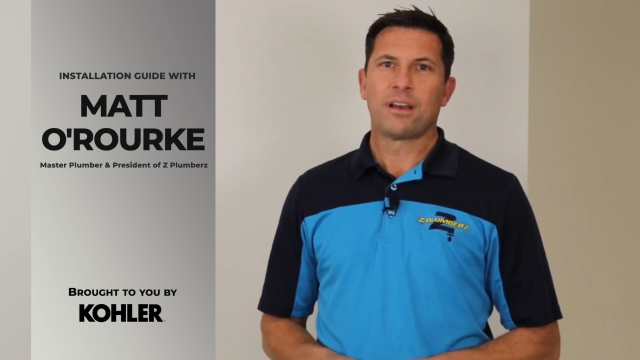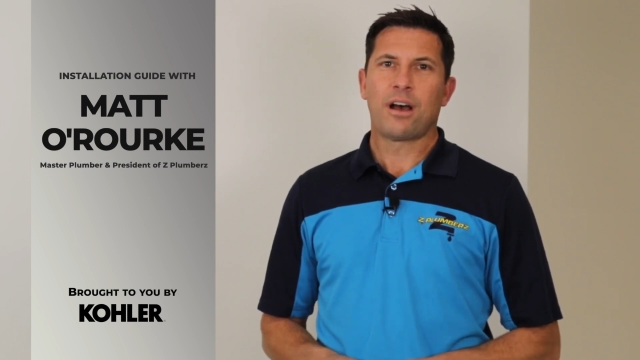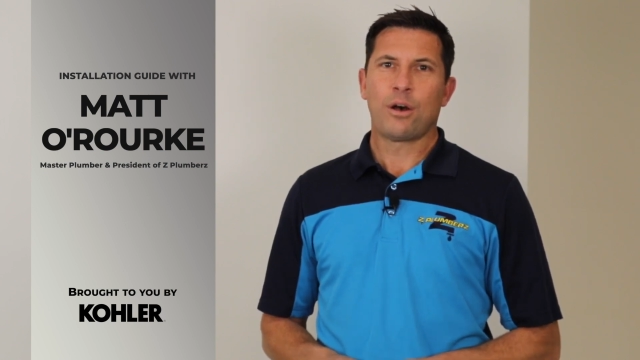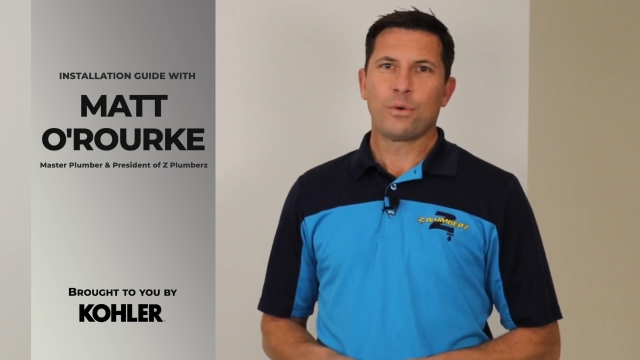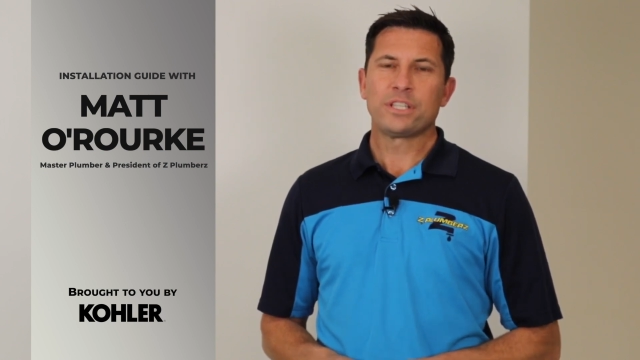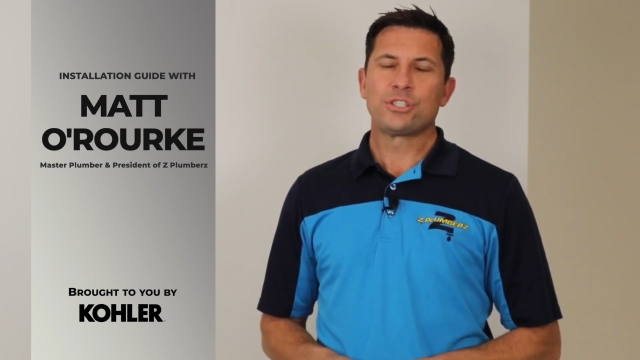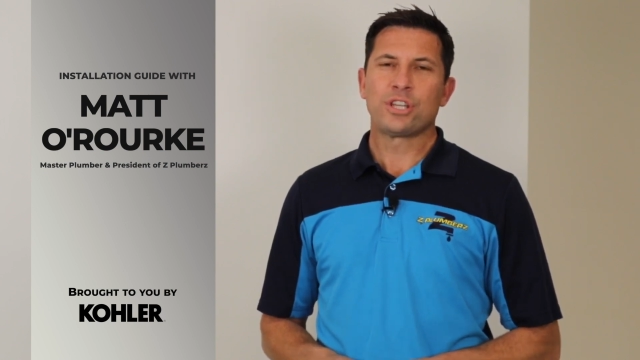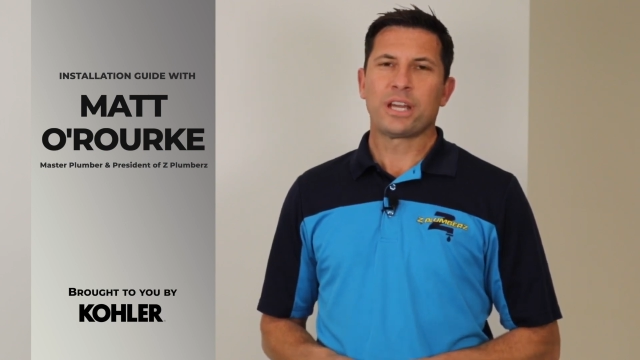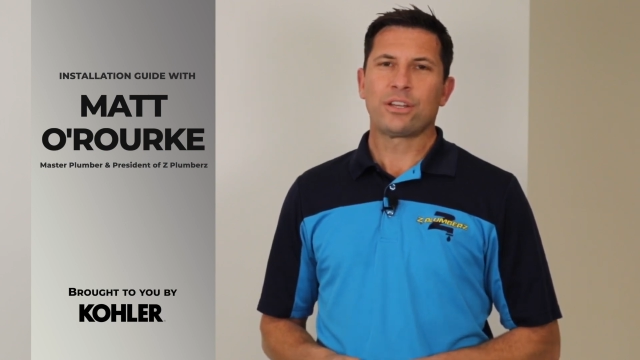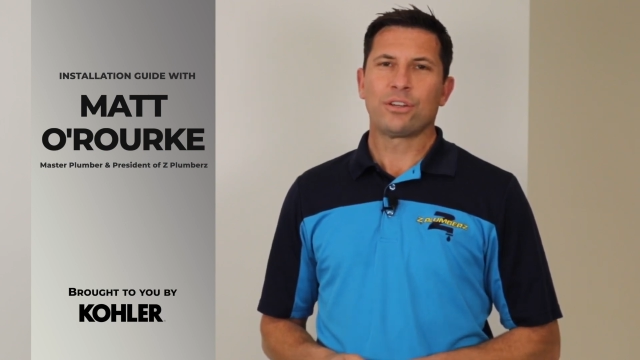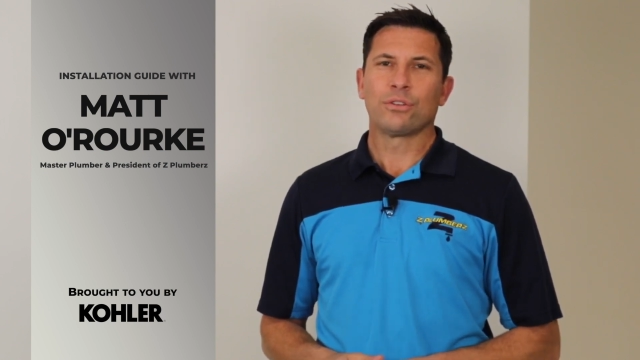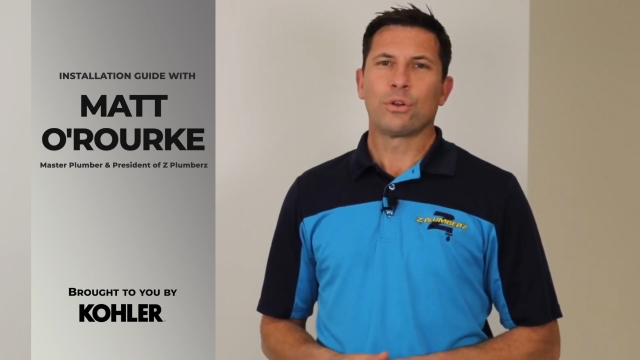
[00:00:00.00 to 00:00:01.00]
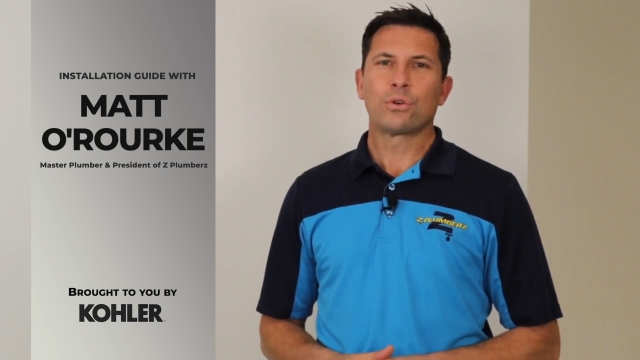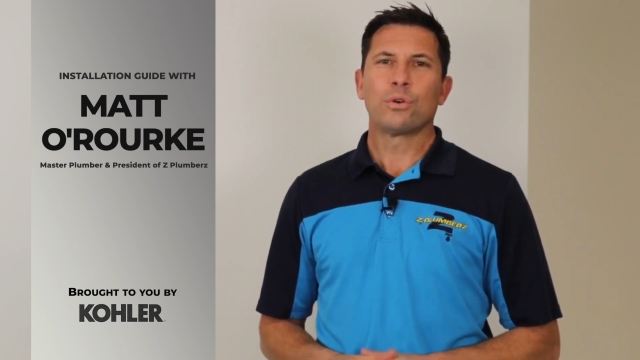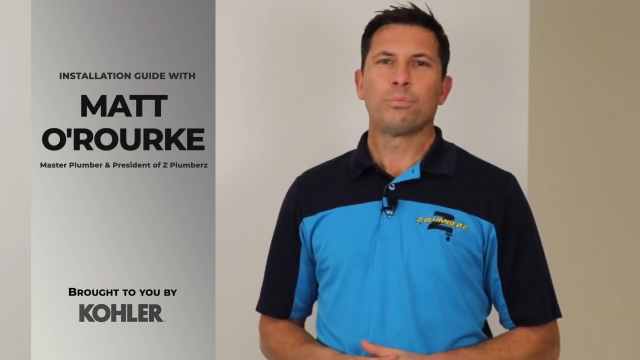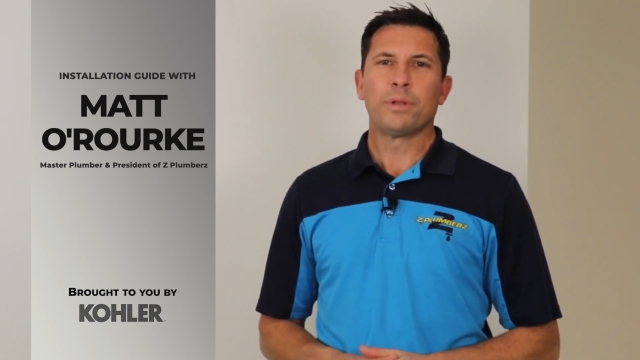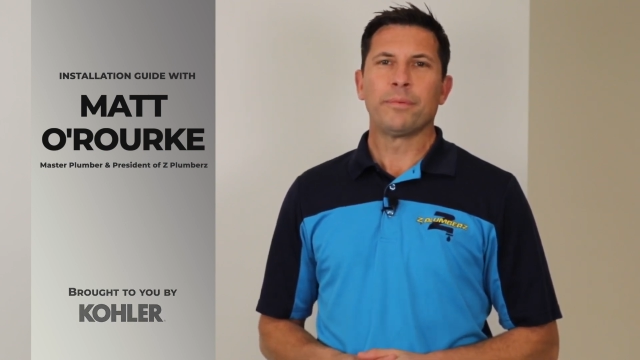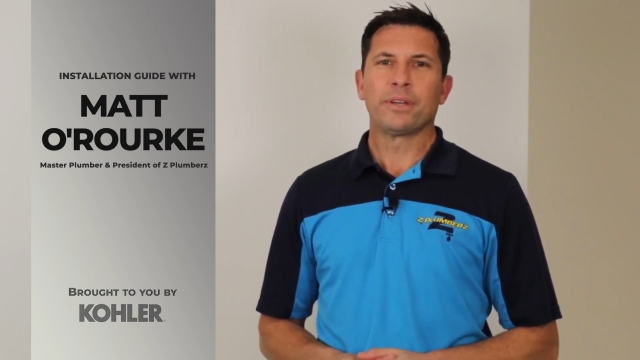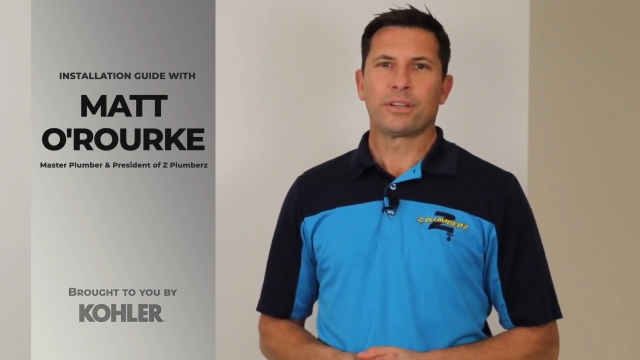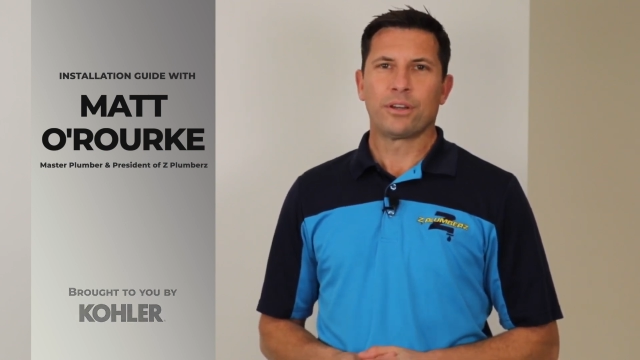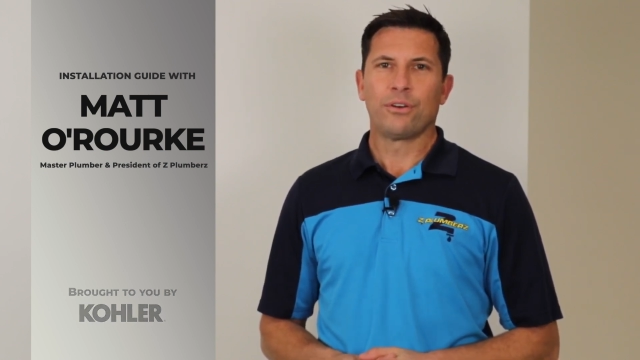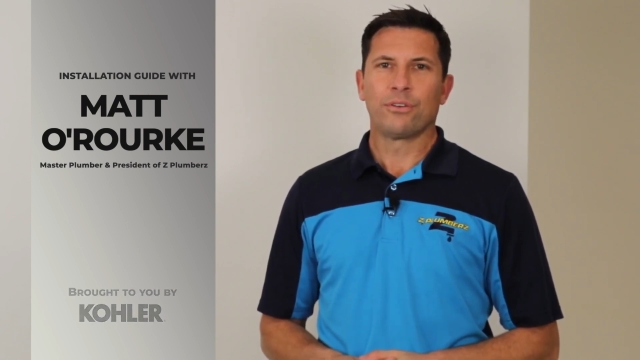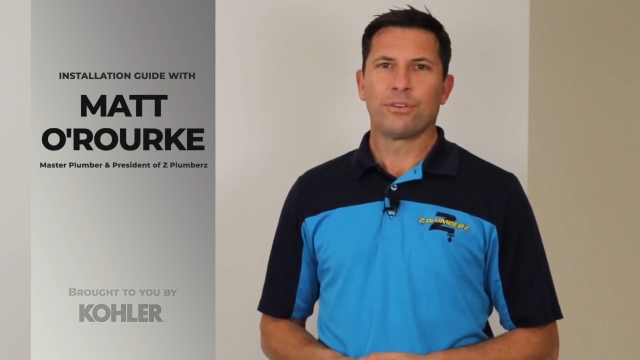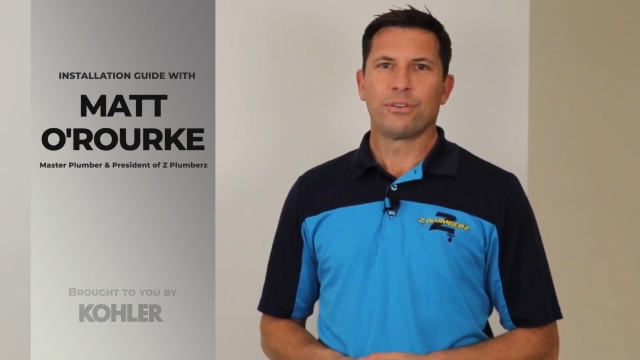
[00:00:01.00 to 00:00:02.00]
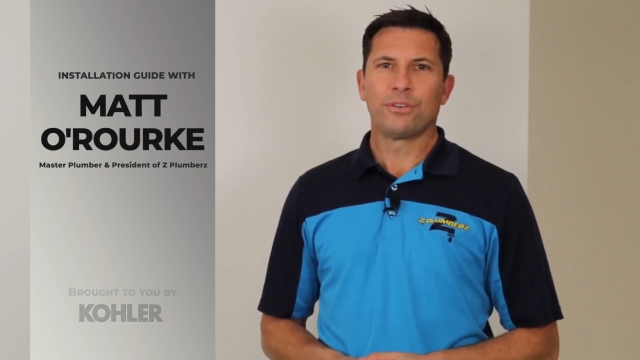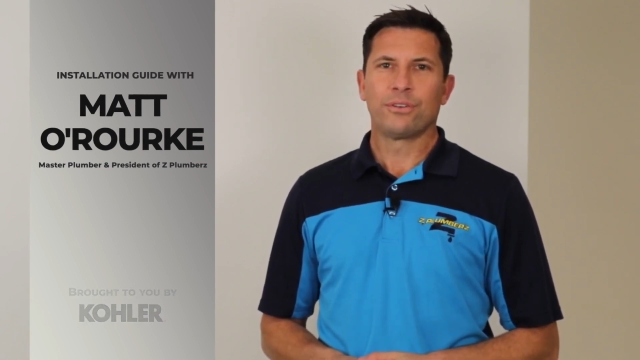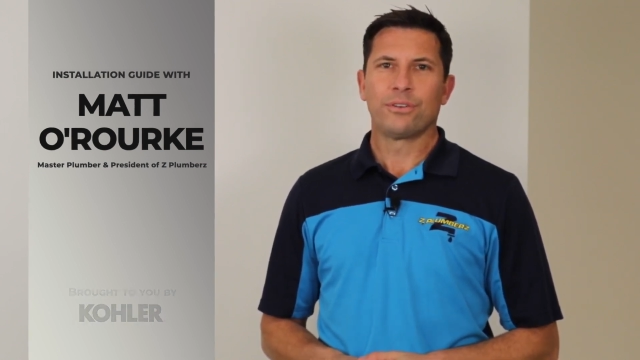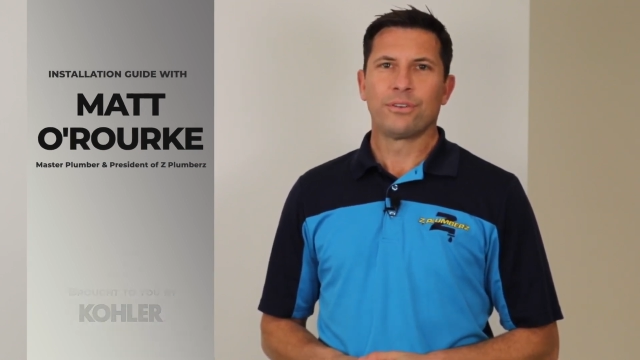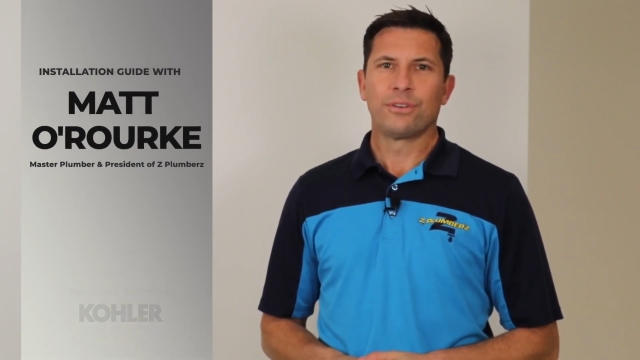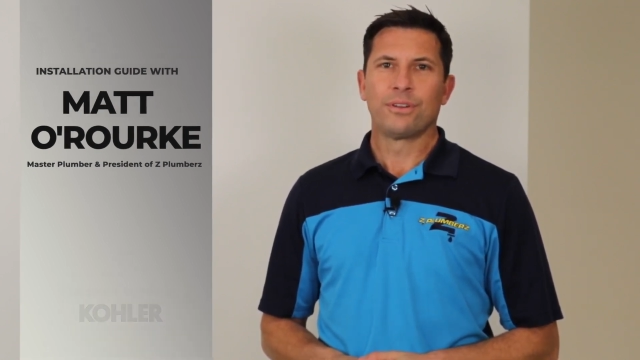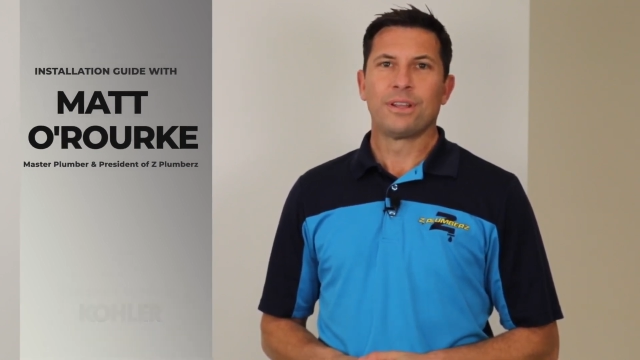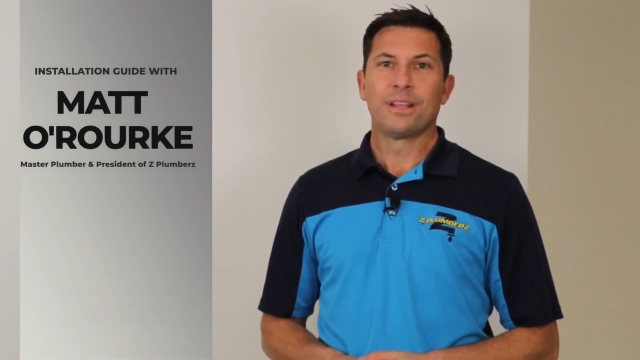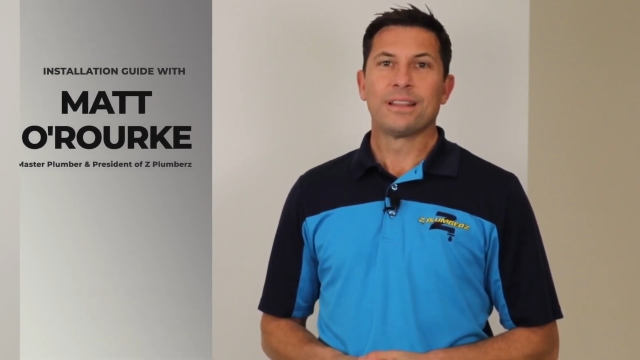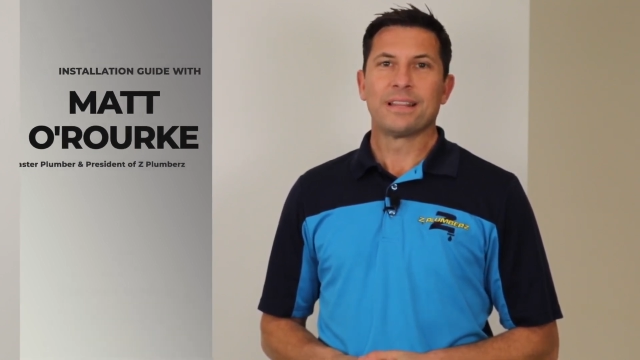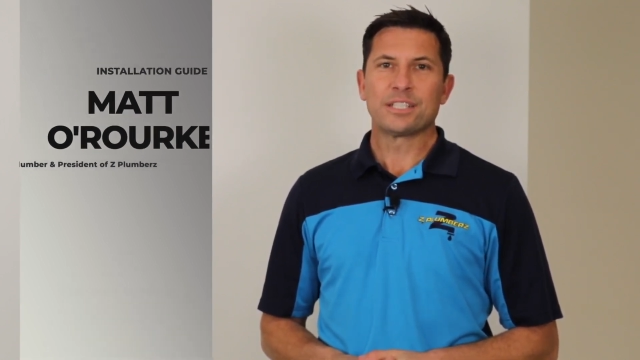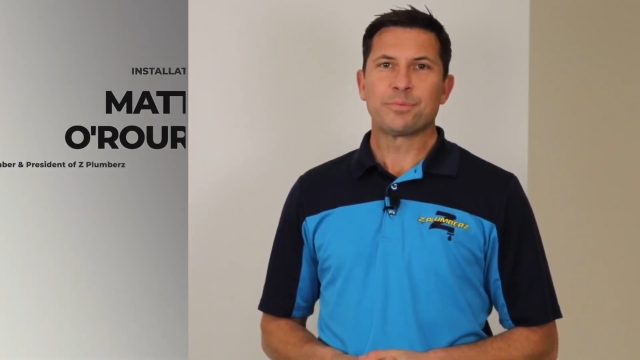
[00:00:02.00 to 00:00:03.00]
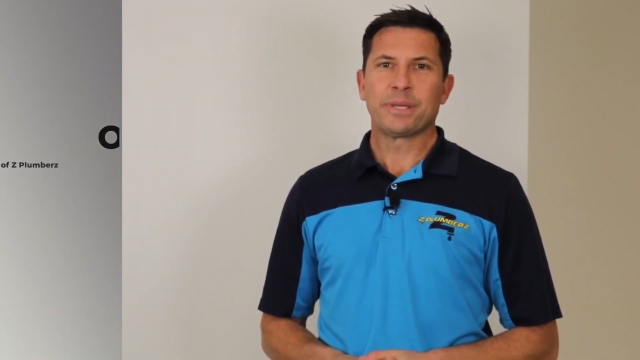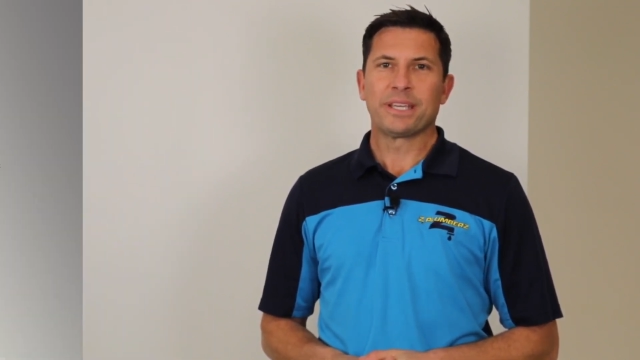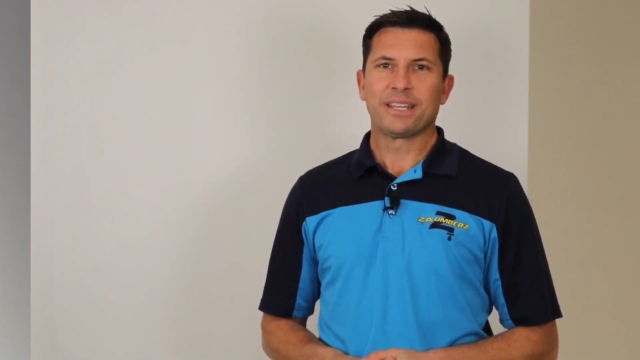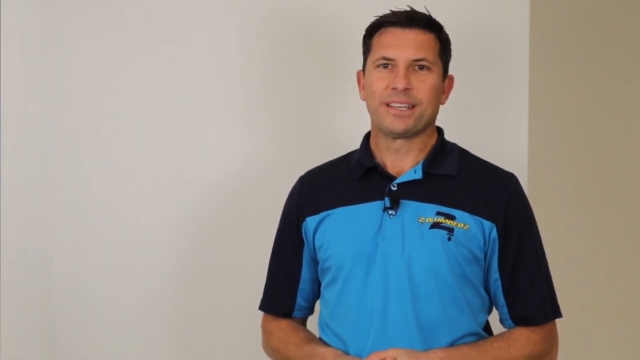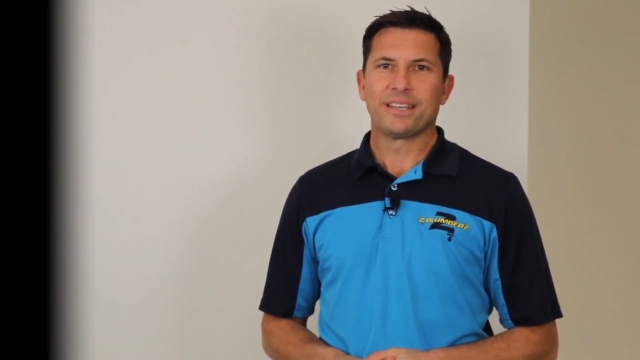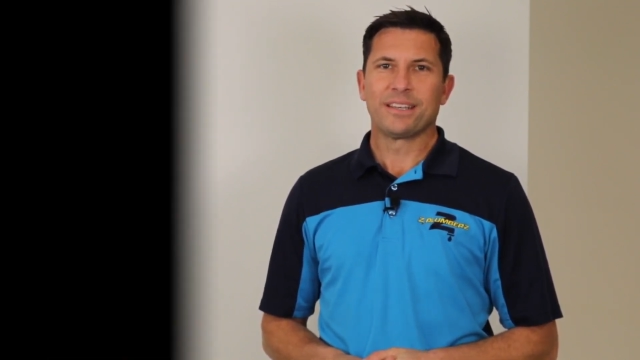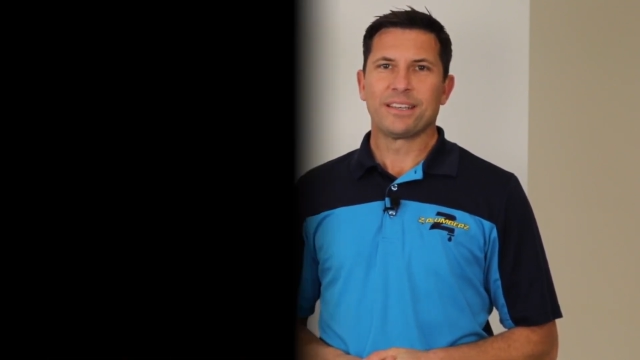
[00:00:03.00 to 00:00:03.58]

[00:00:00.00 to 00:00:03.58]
Always check your local plumbing code. Let's begin.